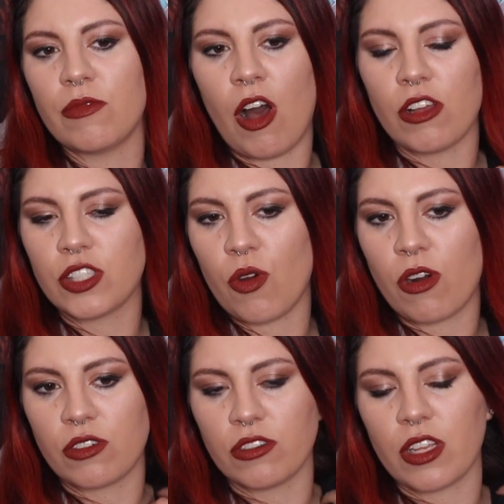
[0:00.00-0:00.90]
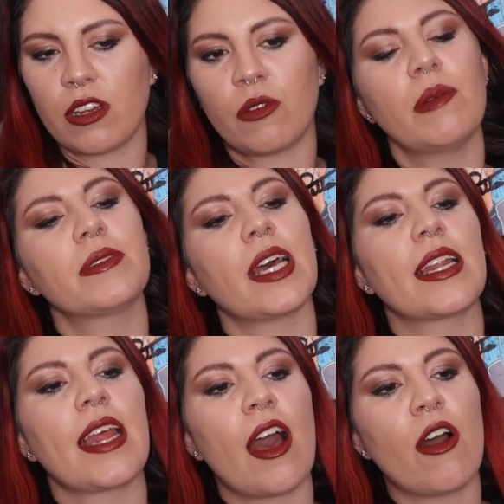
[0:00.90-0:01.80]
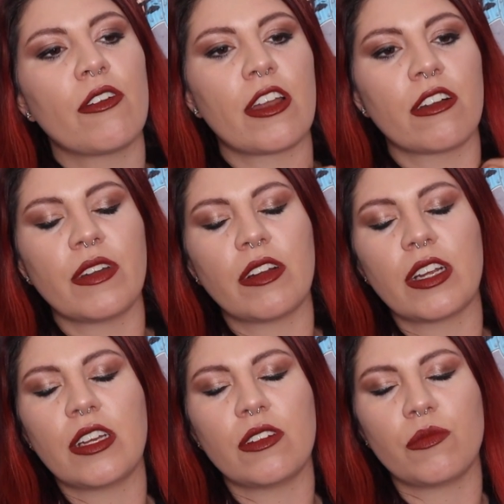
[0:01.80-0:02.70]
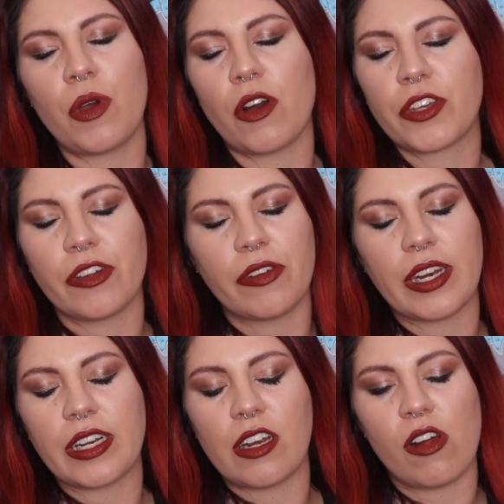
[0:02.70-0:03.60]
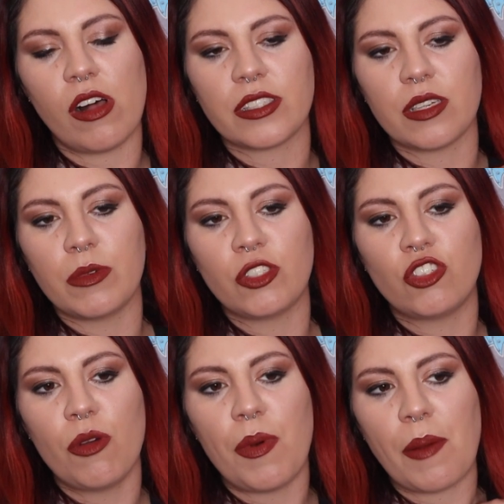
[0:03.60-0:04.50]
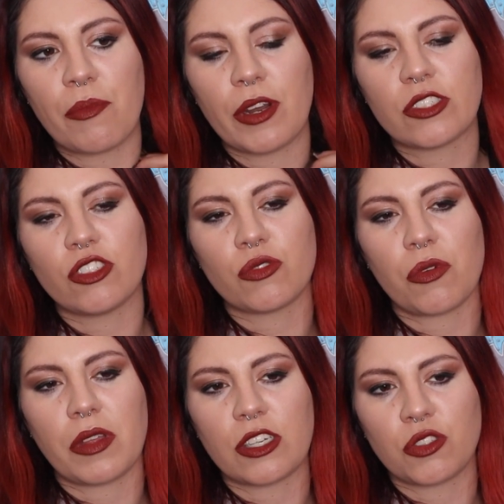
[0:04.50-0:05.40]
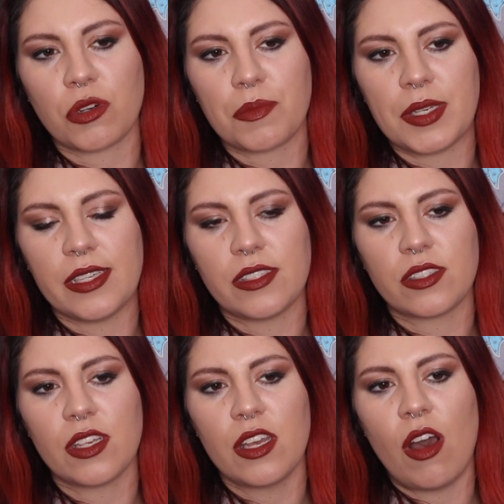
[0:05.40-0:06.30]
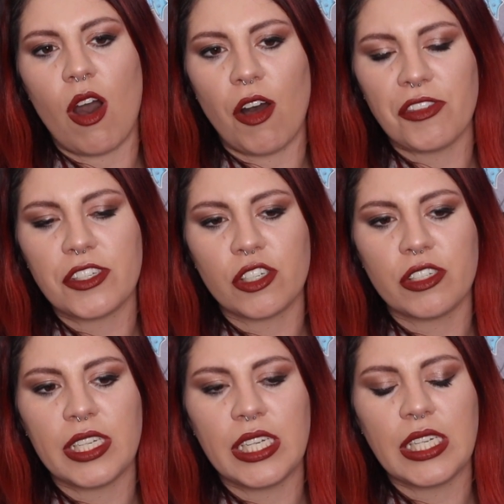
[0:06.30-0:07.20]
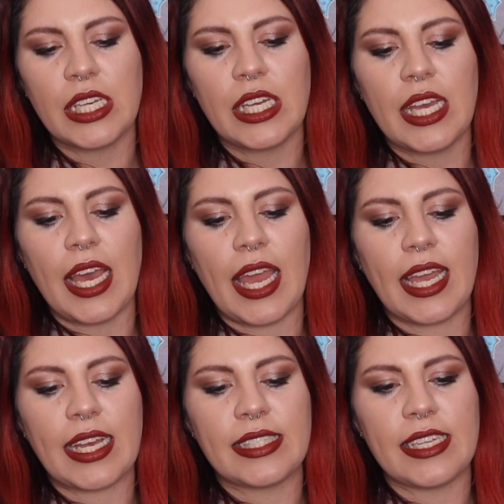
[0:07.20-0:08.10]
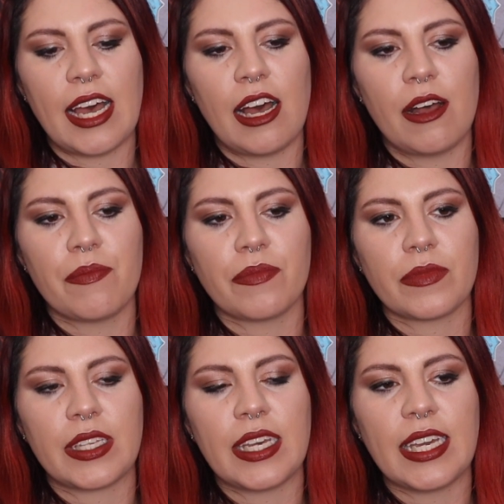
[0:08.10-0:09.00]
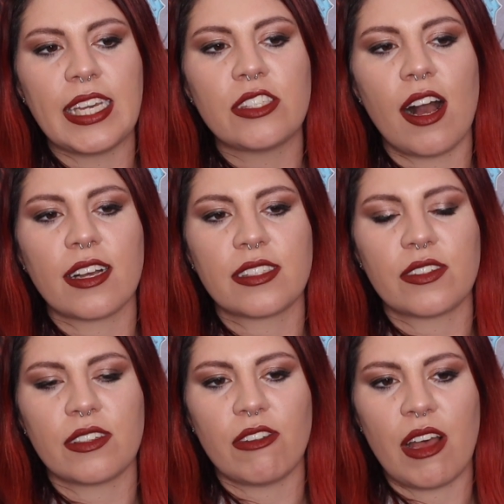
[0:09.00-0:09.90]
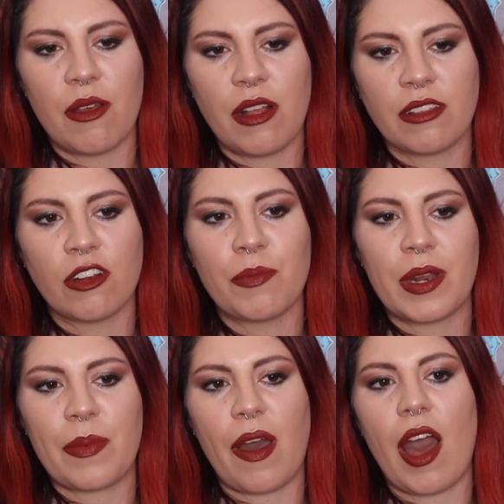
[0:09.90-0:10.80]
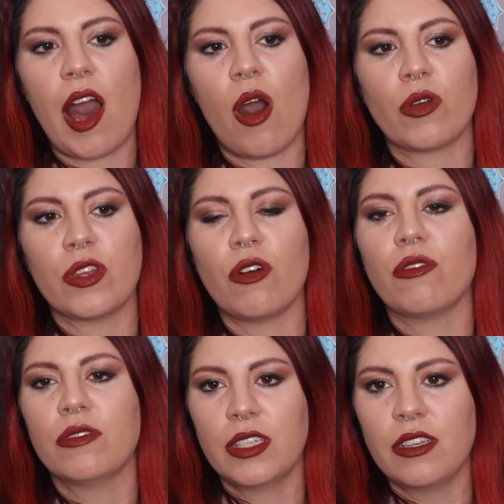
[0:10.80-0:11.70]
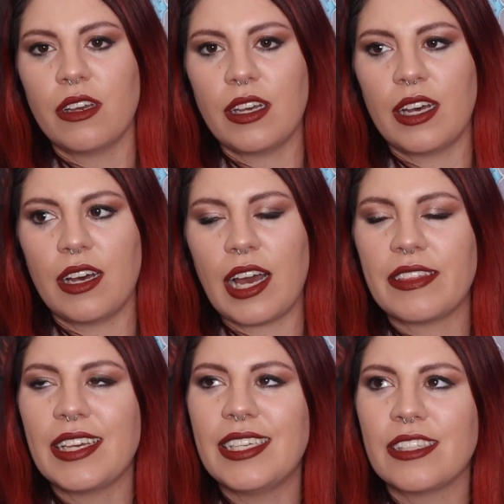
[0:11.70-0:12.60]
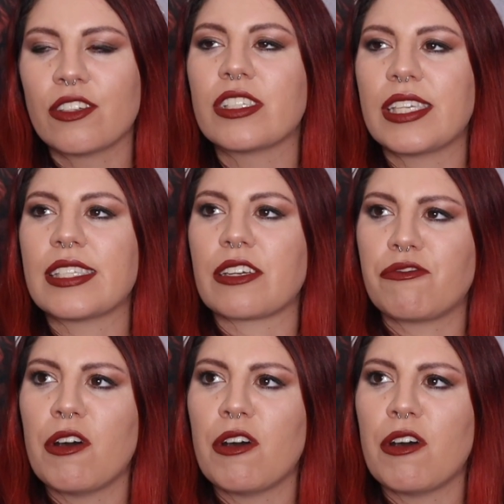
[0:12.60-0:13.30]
also articles on their website now that are very well curated and awesome. But Joe Bob Briggs just wrote like a short piece on The Turning, and he talks a little bit about how, you know, I think he literally says, like,